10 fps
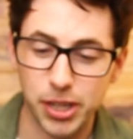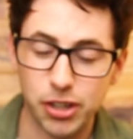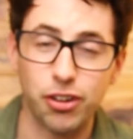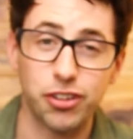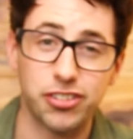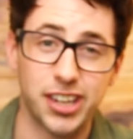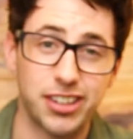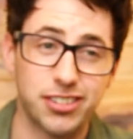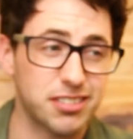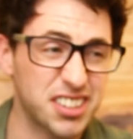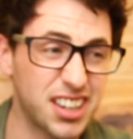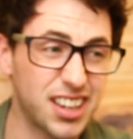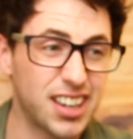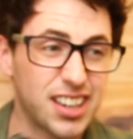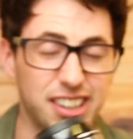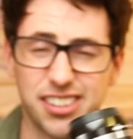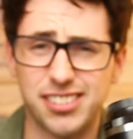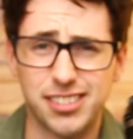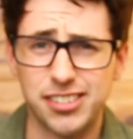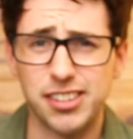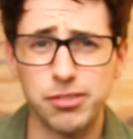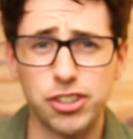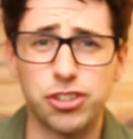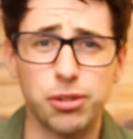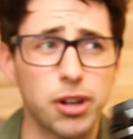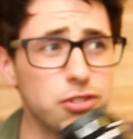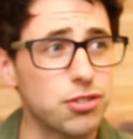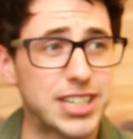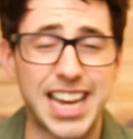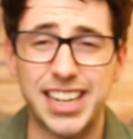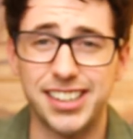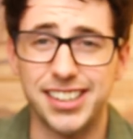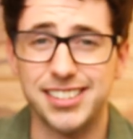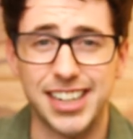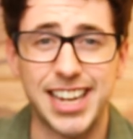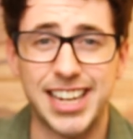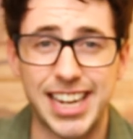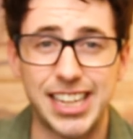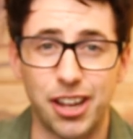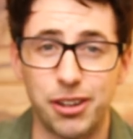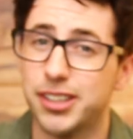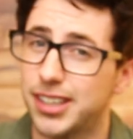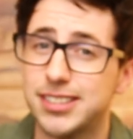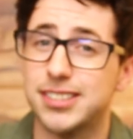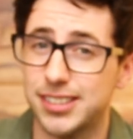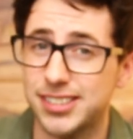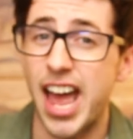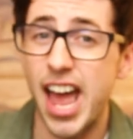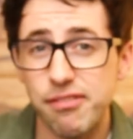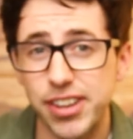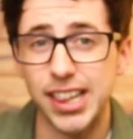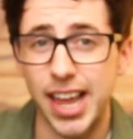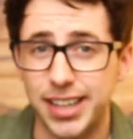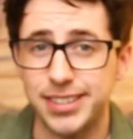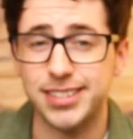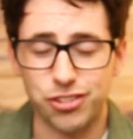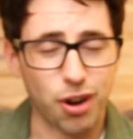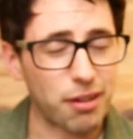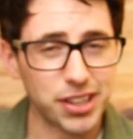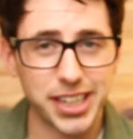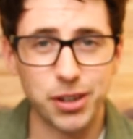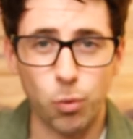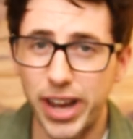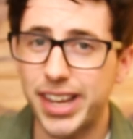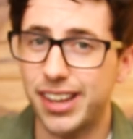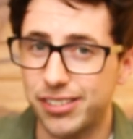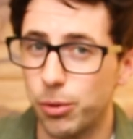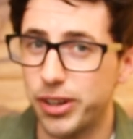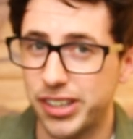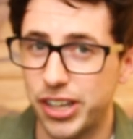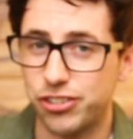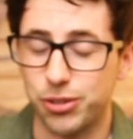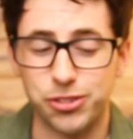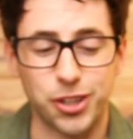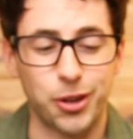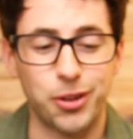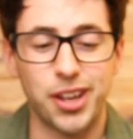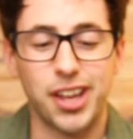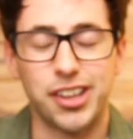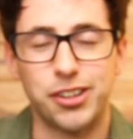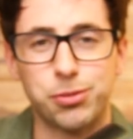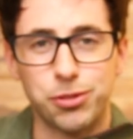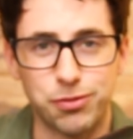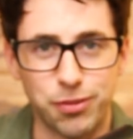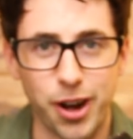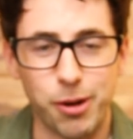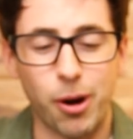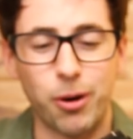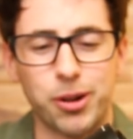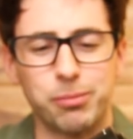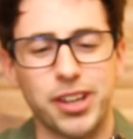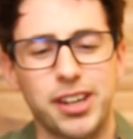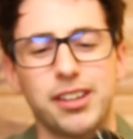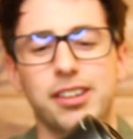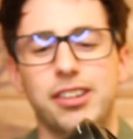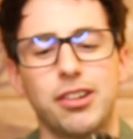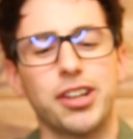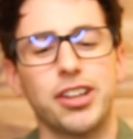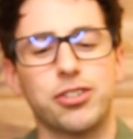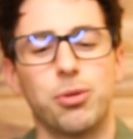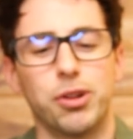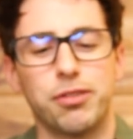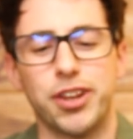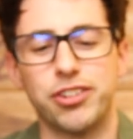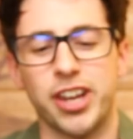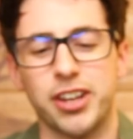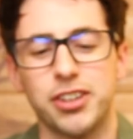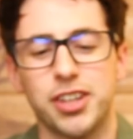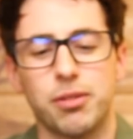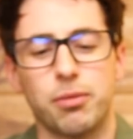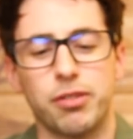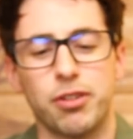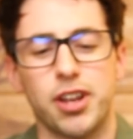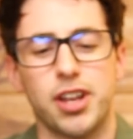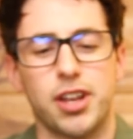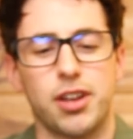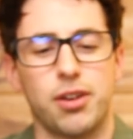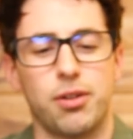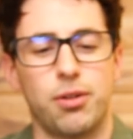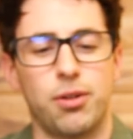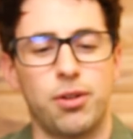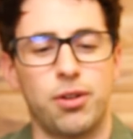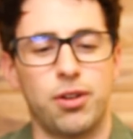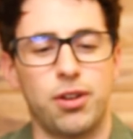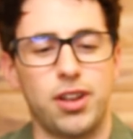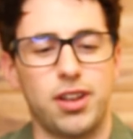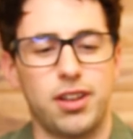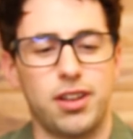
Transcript: because it's the 7200 Canon is like a kilo. It's a heavy lens. Traveling, weight is always an issue, so this was very welcomed. And look at this cool little feature. Hang on, wait for it.